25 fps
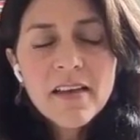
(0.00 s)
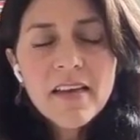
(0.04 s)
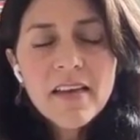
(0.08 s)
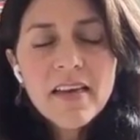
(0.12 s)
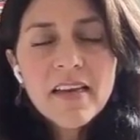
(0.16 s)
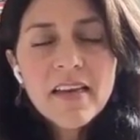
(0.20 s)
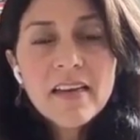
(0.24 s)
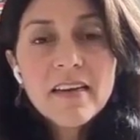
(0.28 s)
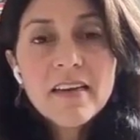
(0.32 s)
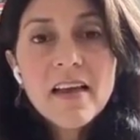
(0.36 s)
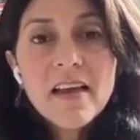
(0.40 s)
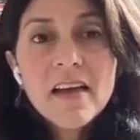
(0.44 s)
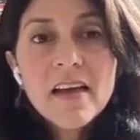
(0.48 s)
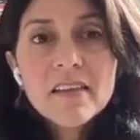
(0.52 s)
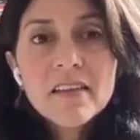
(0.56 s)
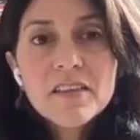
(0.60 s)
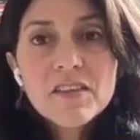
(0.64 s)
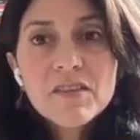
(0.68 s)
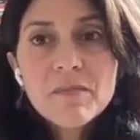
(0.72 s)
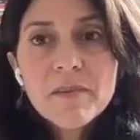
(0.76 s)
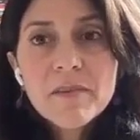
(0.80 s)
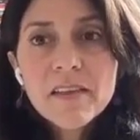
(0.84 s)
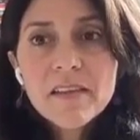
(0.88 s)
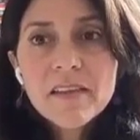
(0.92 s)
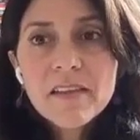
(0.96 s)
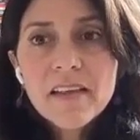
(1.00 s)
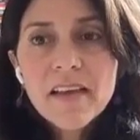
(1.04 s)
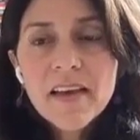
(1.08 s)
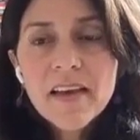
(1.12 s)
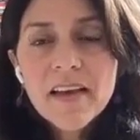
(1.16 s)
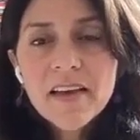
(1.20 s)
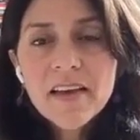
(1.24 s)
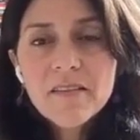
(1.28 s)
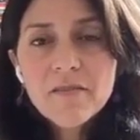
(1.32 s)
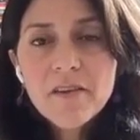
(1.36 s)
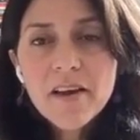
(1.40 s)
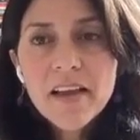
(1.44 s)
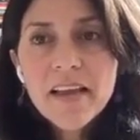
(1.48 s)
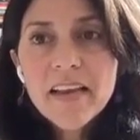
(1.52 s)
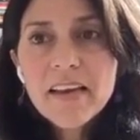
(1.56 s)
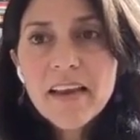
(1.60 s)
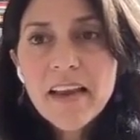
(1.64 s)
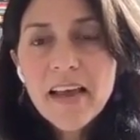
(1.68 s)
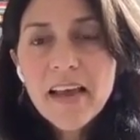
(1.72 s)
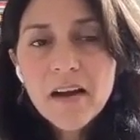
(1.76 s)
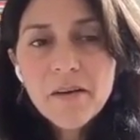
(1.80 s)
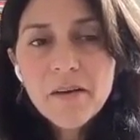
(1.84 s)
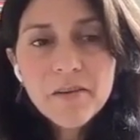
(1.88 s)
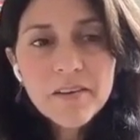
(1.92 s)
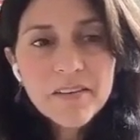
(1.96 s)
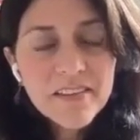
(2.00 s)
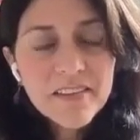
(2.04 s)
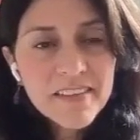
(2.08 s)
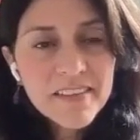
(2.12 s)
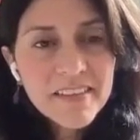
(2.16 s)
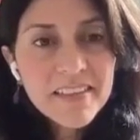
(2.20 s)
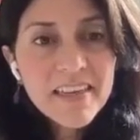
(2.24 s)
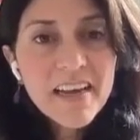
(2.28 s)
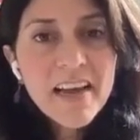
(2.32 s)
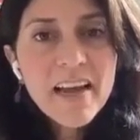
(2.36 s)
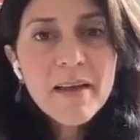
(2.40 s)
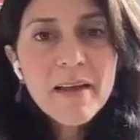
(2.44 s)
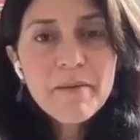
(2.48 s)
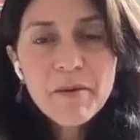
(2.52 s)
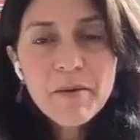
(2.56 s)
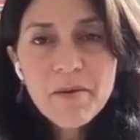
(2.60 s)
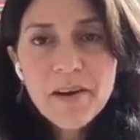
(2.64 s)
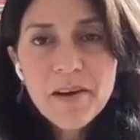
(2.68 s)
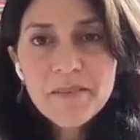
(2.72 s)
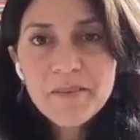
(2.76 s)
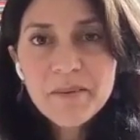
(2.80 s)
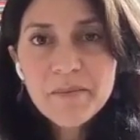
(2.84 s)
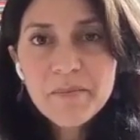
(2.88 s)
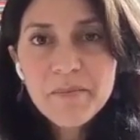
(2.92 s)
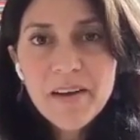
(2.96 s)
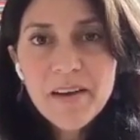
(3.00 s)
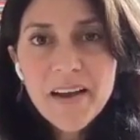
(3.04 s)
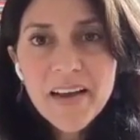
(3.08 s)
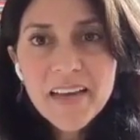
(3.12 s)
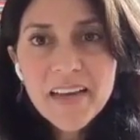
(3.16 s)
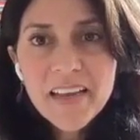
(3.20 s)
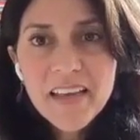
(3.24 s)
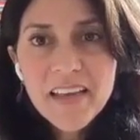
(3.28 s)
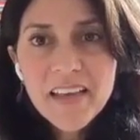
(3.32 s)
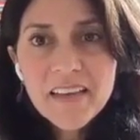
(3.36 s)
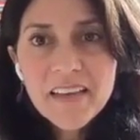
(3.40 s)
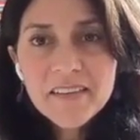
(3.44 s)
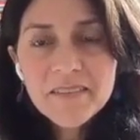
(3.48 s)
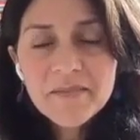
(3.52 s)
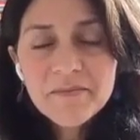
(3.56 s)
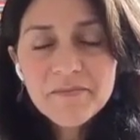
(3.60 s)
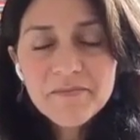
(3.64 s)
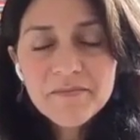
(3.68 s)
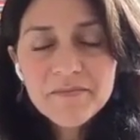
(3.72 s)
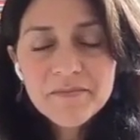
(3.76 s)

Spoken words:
An acknowledgement that right now in this time you have a body